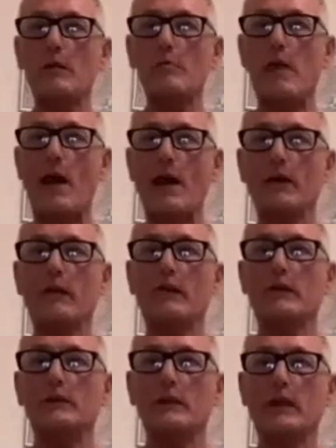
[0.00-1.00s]
back or
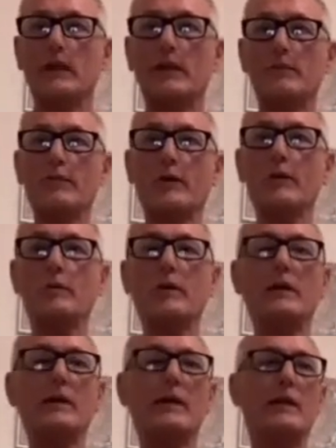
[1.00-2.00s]
sitting
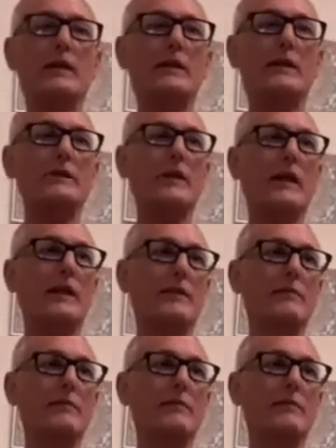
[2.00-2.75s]
forward in the chair.